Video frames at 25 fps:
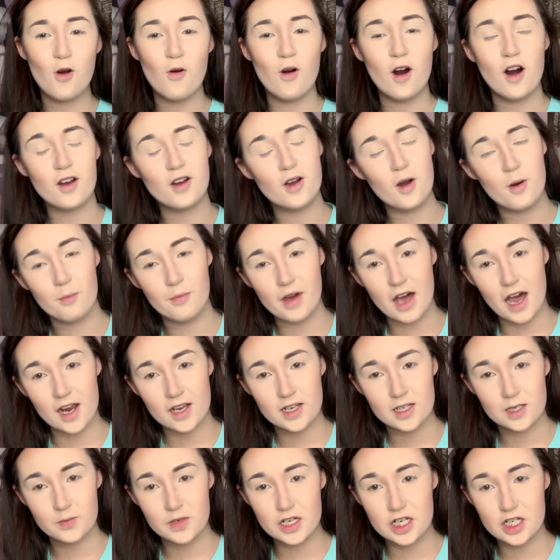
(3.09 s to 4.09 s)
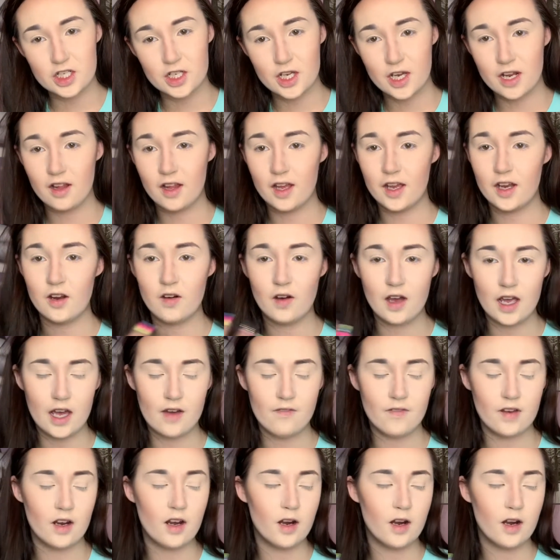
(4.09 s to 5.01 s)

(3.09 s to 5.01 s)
Welcome back to my channel. I know I haven't